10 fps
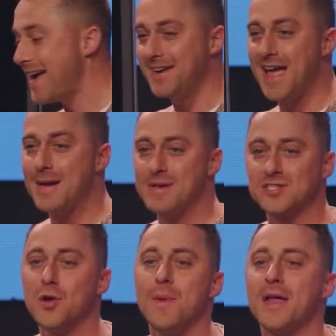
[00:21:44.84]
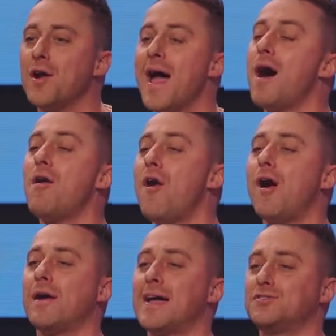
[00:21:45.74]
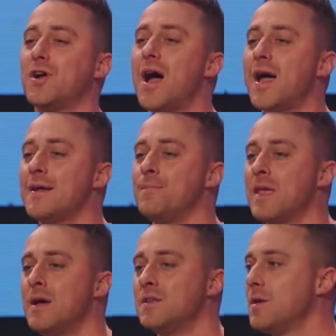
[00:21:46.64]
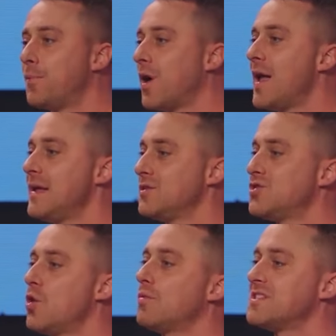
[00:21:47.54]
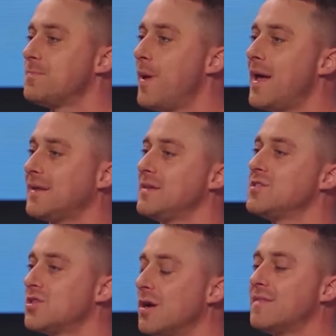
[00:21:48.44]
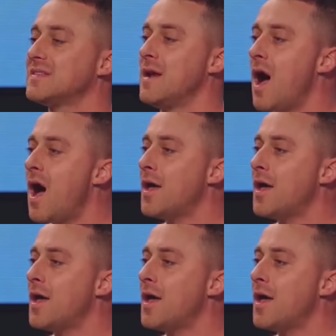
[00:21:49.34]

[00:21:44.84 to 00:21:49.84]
dynamics, no matter how hard I try to pray and to show respect and service and